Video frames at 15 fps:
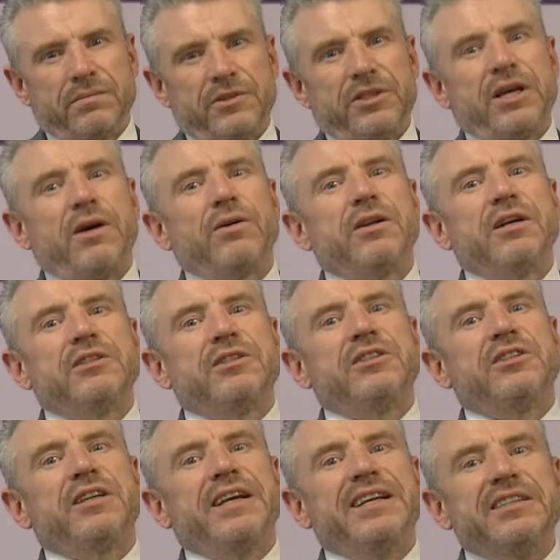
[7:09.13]
Say, I would like to
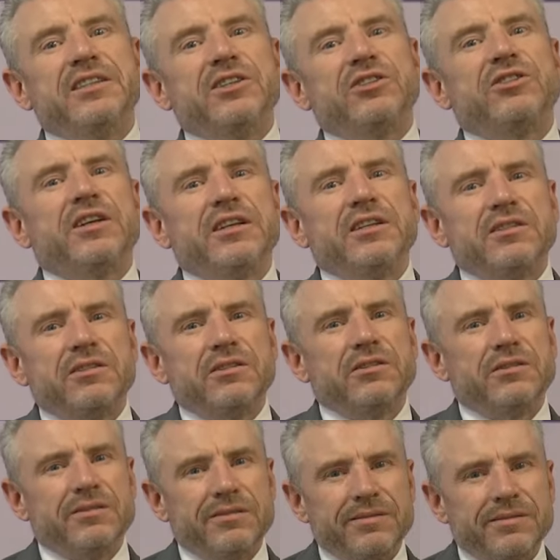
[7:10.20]
stay in this state
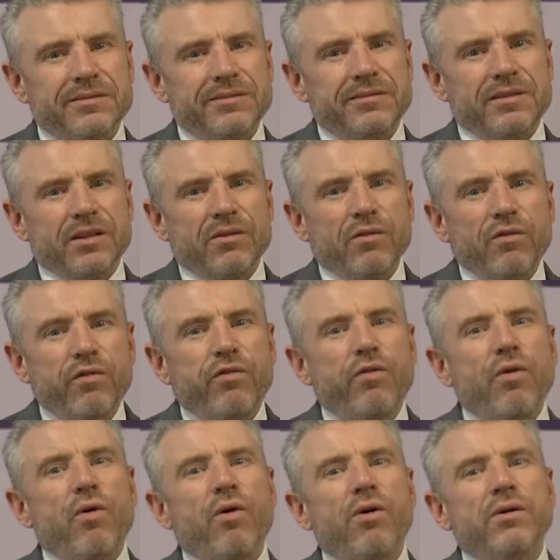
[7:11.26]

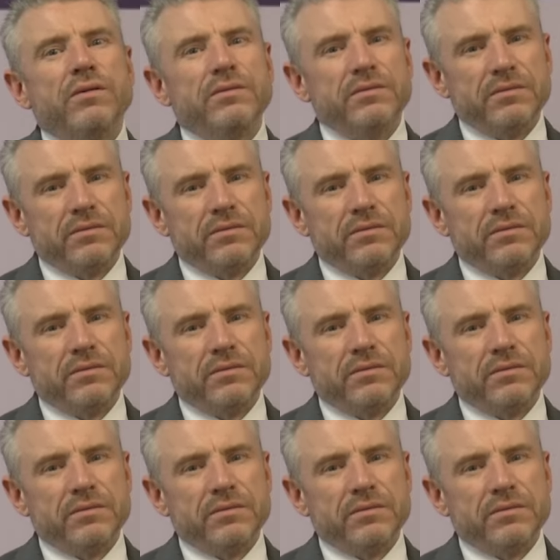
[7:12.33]
for